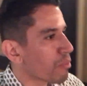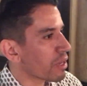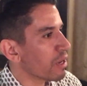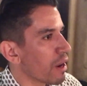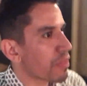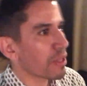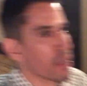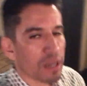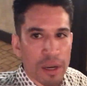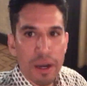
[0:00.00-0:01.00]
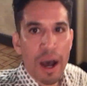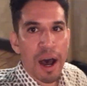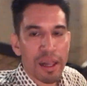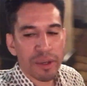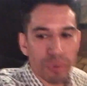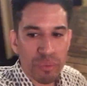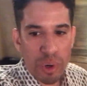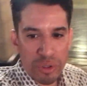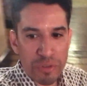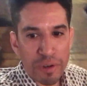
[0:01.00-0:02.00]
We're here at the Hollywood
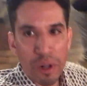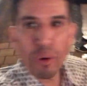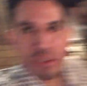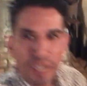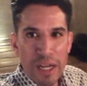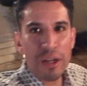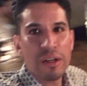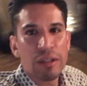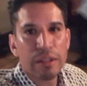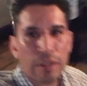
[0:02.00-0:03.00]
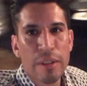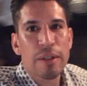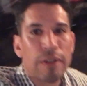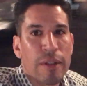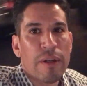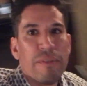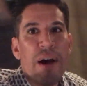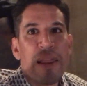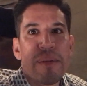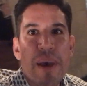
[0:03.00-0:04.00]
Roosevelt Hotel.
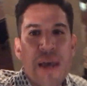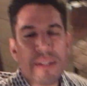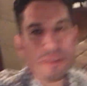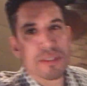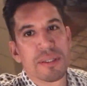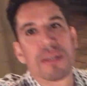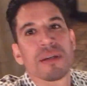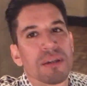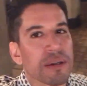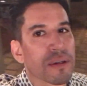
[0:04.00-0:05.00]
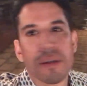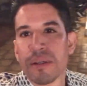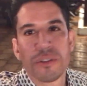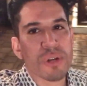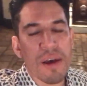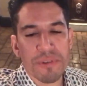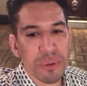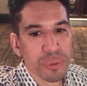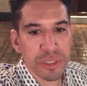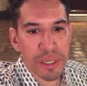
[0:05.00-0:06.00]
Finally made it.
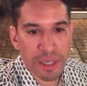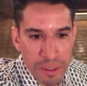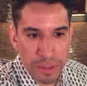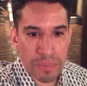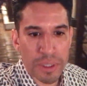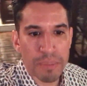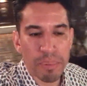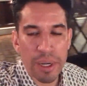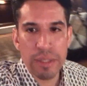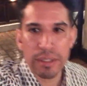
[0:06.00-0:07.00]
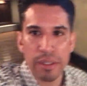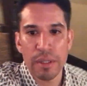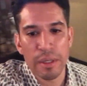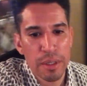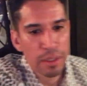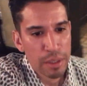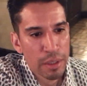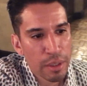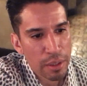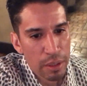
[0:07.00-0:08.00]
Traffic was killing me, but
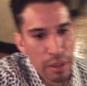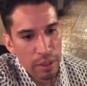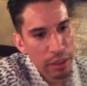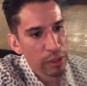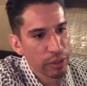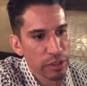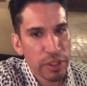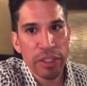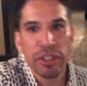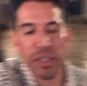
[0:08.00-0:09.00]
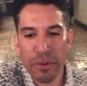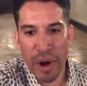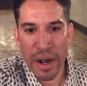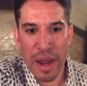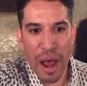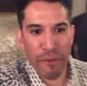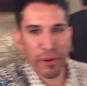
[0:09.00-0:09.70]
here's the scene right now.